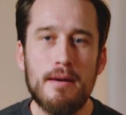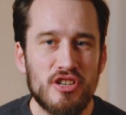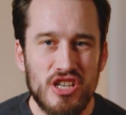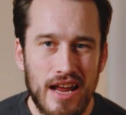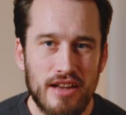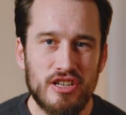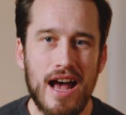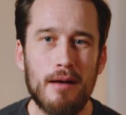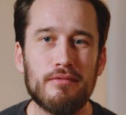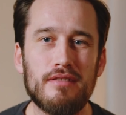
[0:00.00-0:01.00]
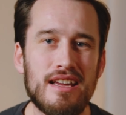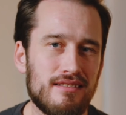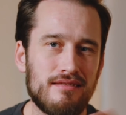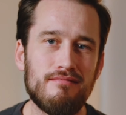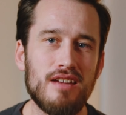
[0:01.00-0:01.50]
Imaging Edge app,
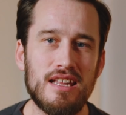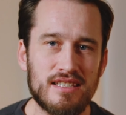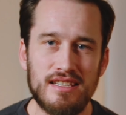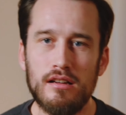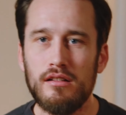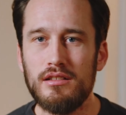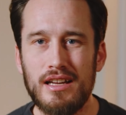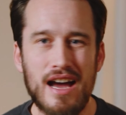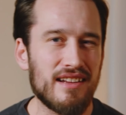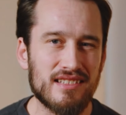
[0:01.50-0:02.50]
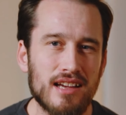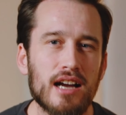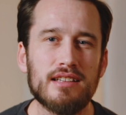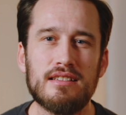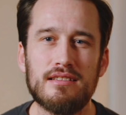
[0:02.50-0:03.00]
it still kind of
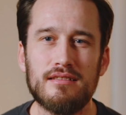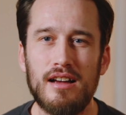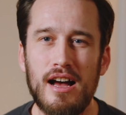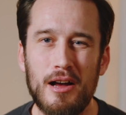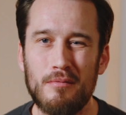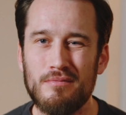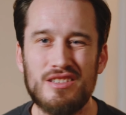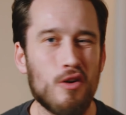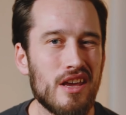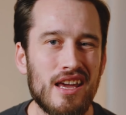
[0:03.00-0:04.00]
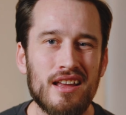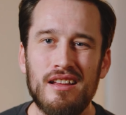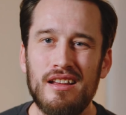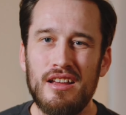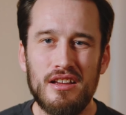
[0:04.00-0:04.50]
sucks. Sony,
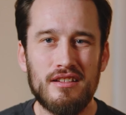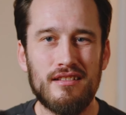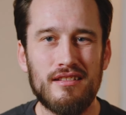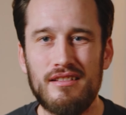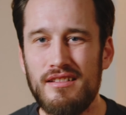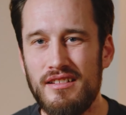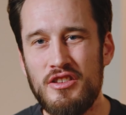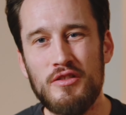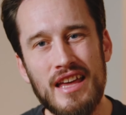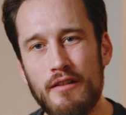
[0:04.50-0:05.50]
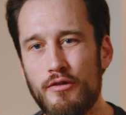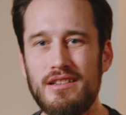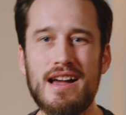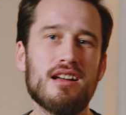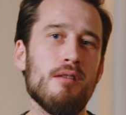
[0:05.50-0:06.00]
you'd think for a
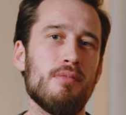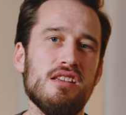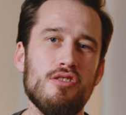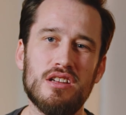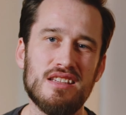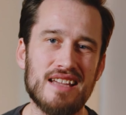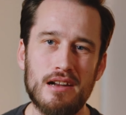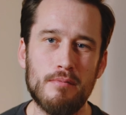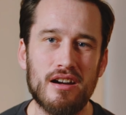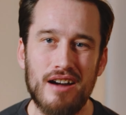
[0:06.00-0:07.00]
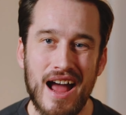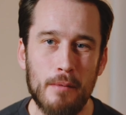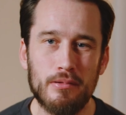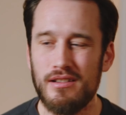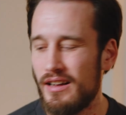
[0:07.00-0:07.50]
tech company you could design a better
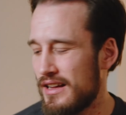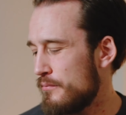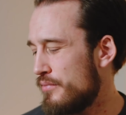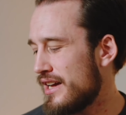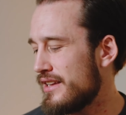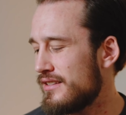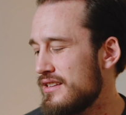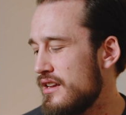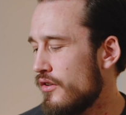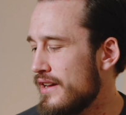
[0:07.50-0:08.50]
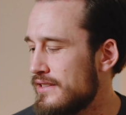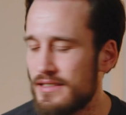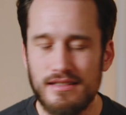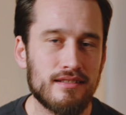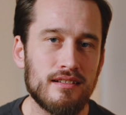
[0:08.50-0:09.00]
app, but
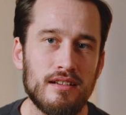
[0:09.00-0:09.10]
it's,